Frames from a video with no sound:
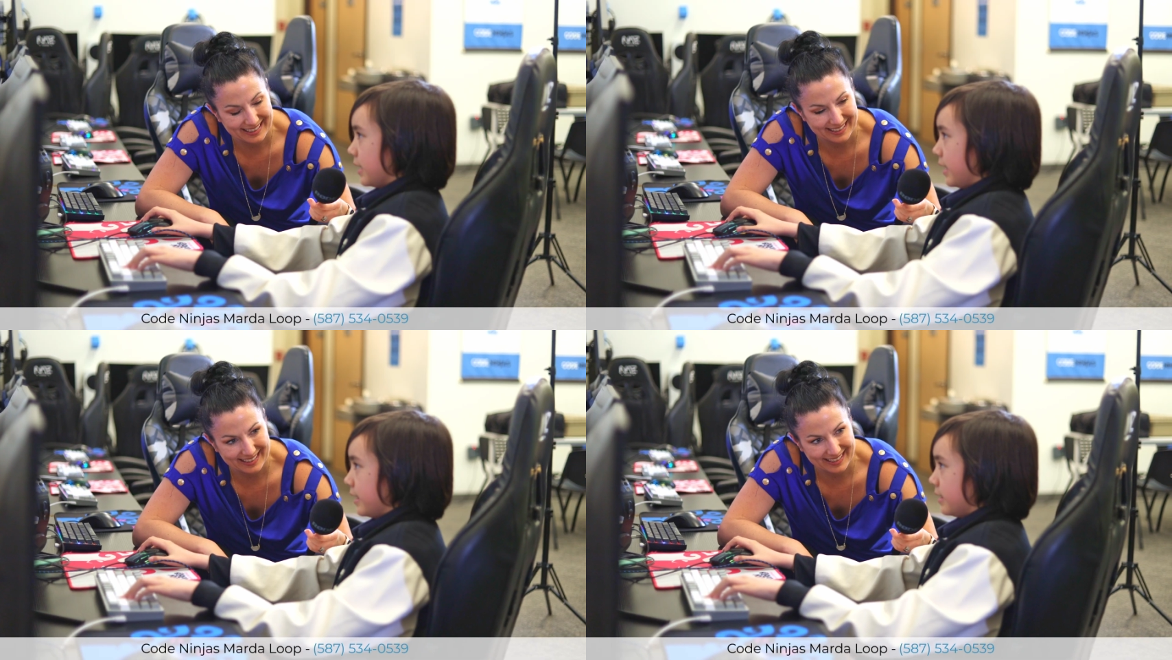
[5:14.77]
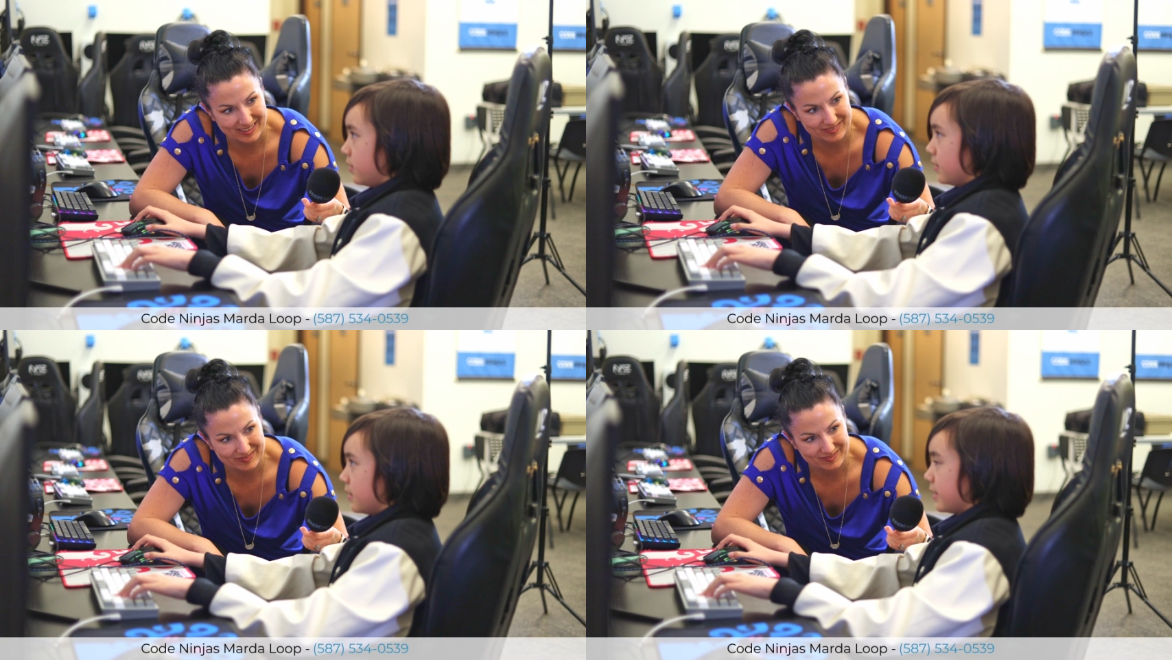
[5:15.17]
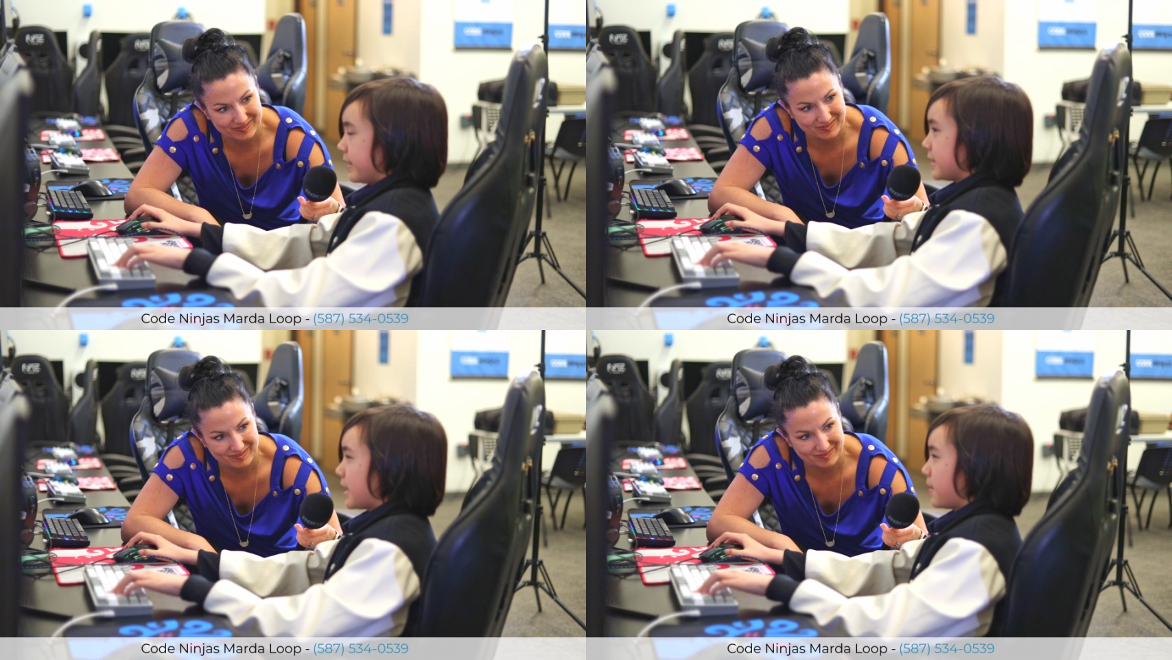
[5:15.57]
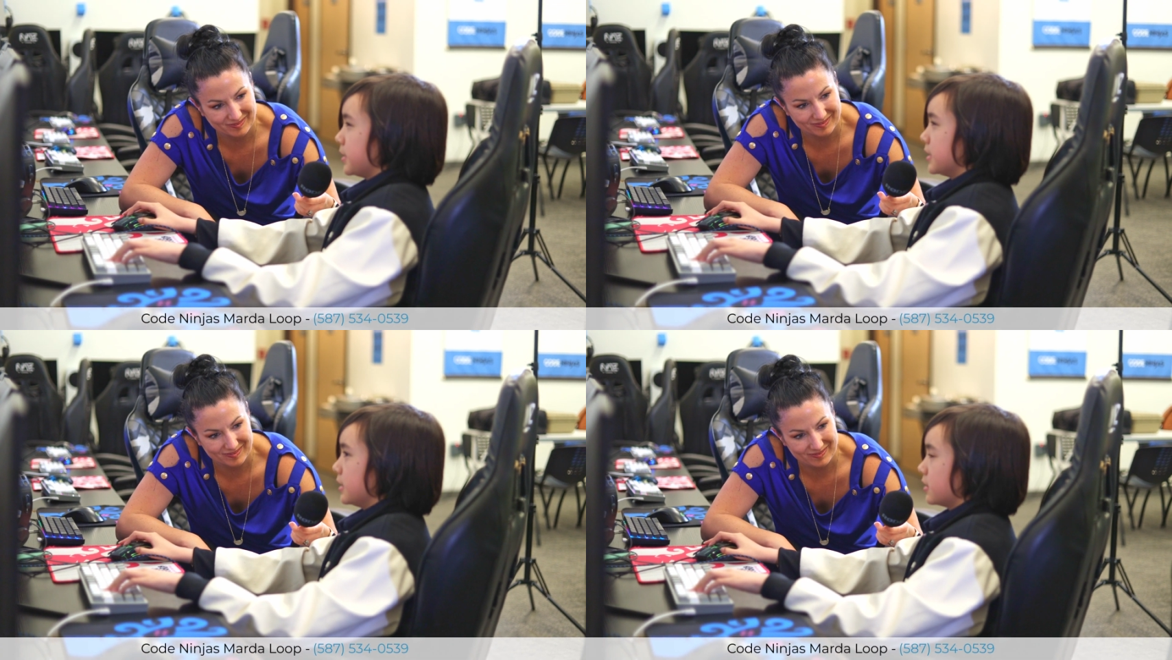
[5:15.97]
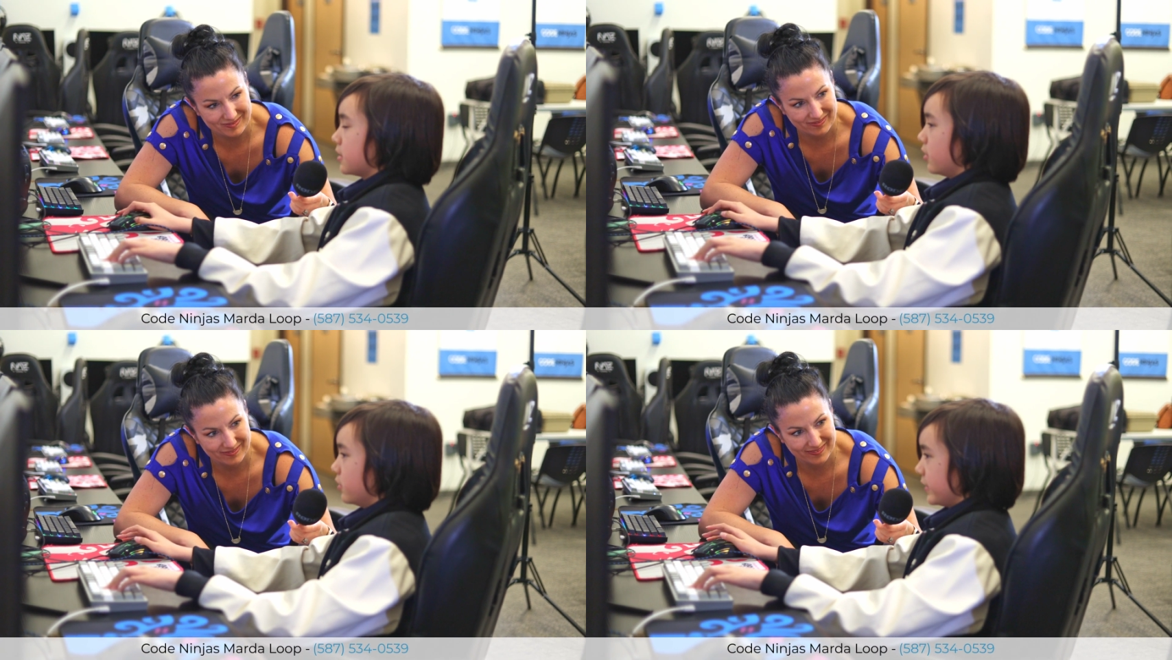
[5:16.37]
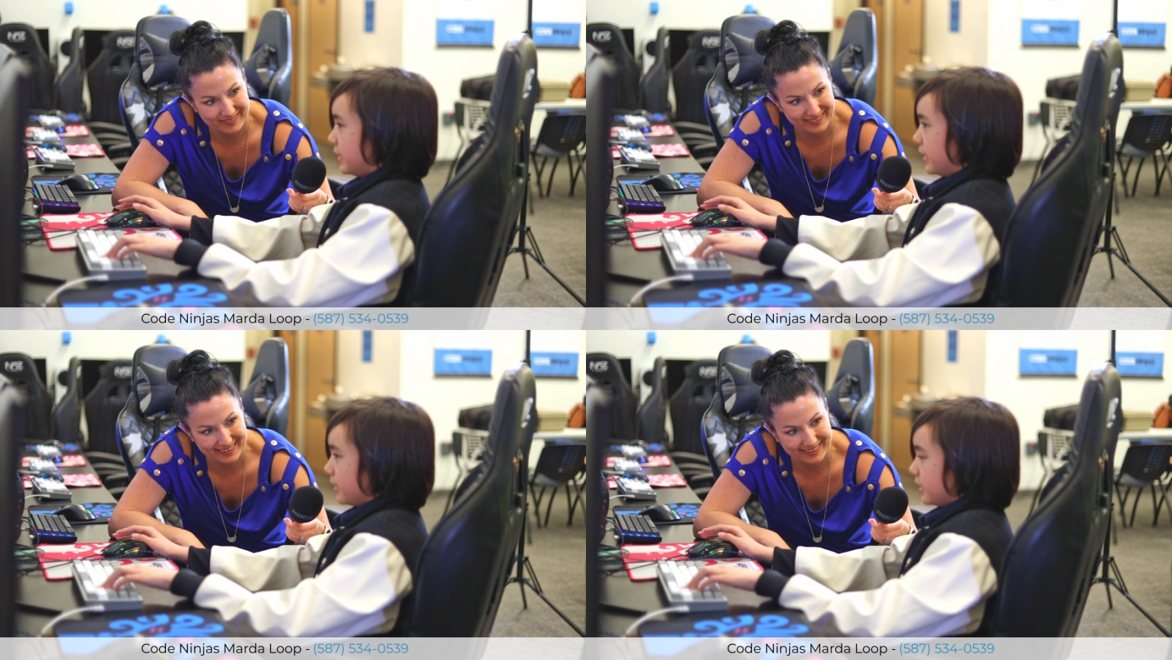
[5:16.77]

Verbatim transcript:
Speaker 1: and that's happened since COVID.